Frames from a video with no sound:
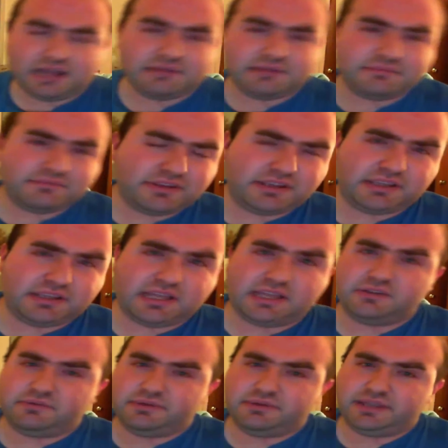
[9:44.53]
I'm really
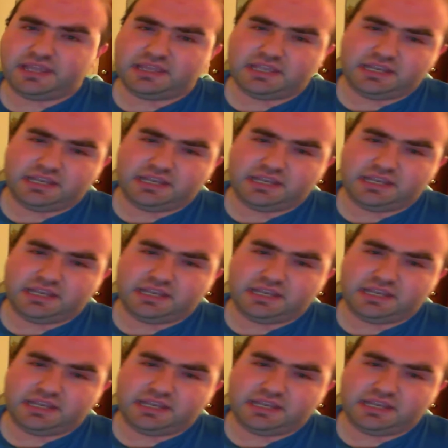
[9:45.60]
glad though again